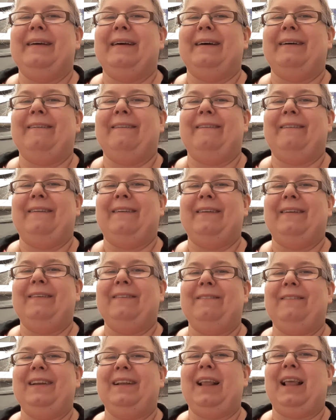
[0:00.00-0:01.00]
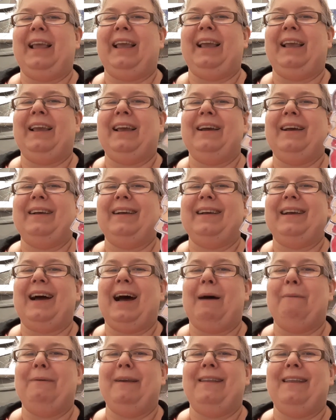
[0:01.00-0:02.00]
I'm really
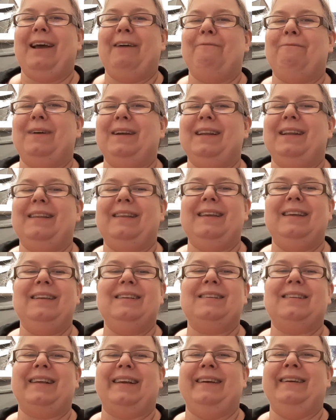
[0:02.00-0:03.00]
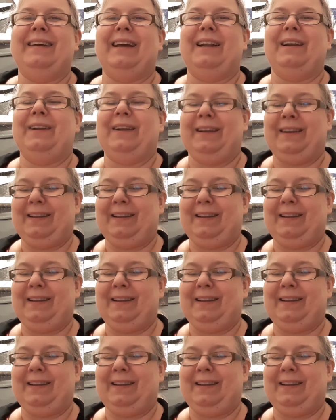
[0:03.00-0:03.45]
happy to have one of these. I